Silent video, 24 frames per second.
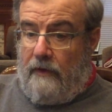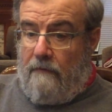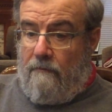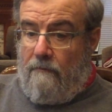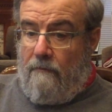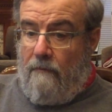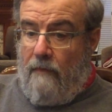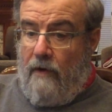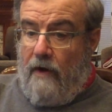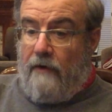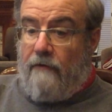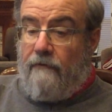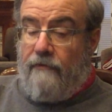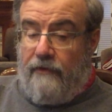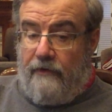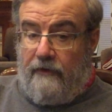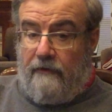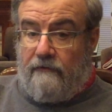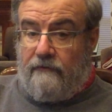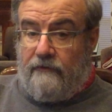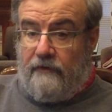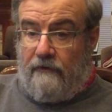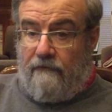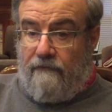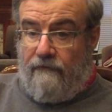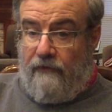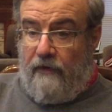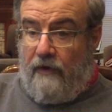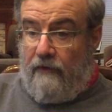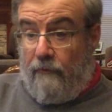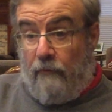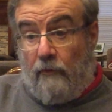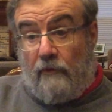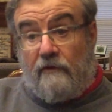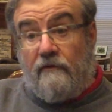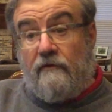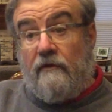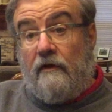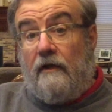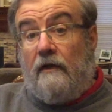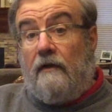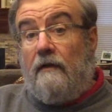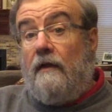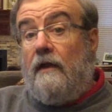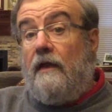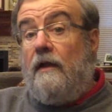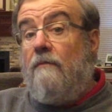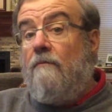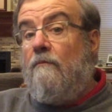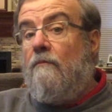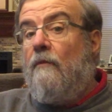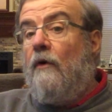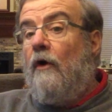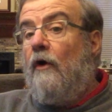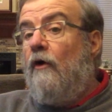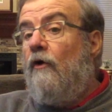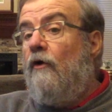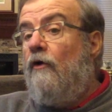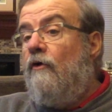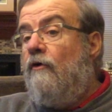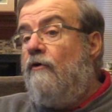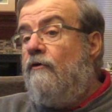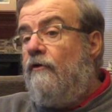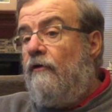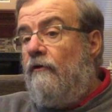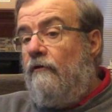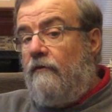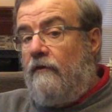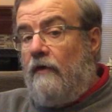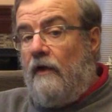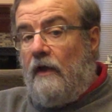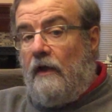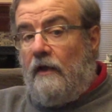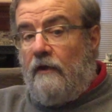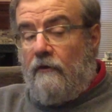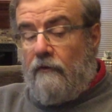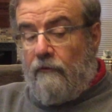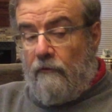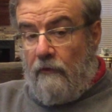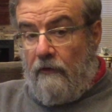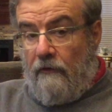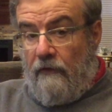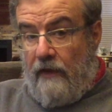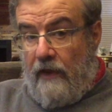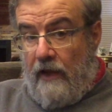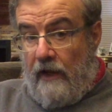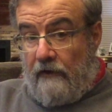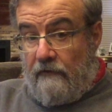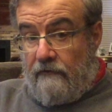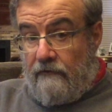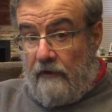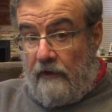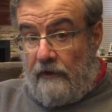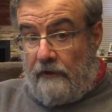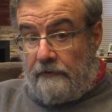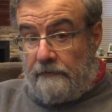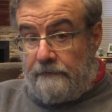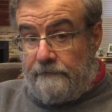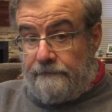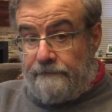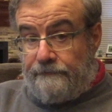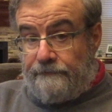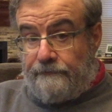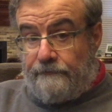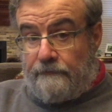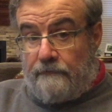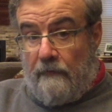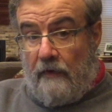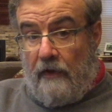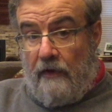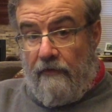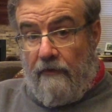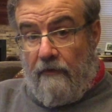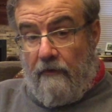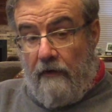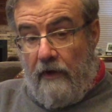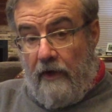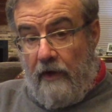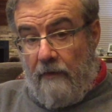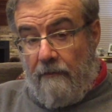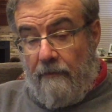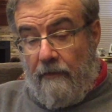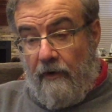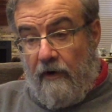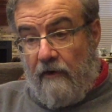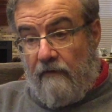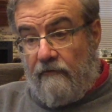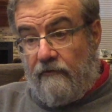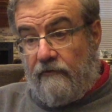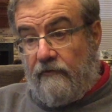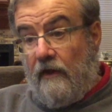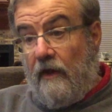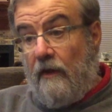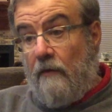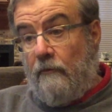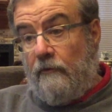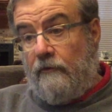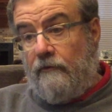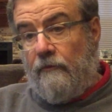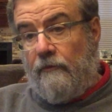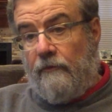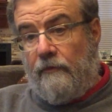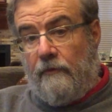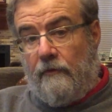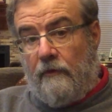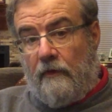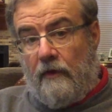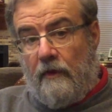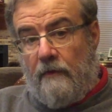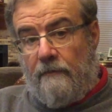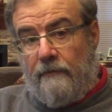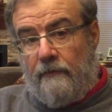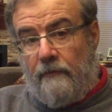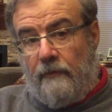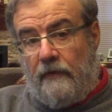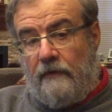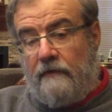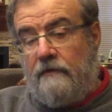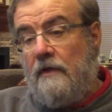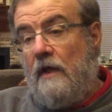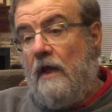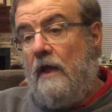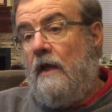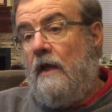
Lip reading: monotheistic faith, which emerges during the exile in the latter part of Isaiah, which we'll do in a couple of weeks.